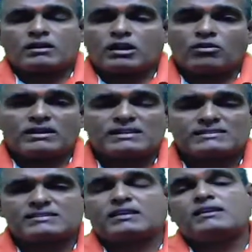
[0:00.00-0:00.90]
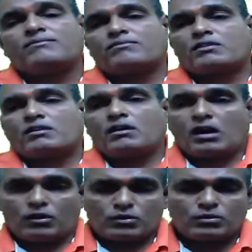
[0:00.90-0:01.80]
Now let us see
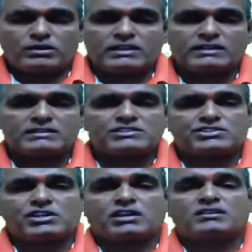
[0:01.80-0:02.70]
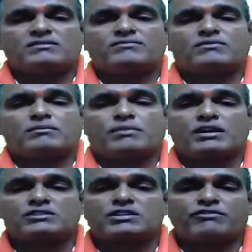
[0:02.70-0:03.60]
how to delete this chart by
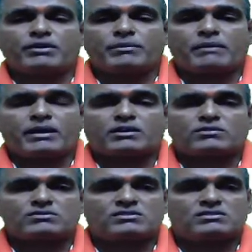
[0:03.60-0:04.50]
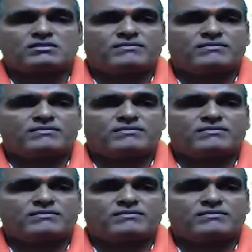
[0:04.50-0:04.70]
using VBA Macros.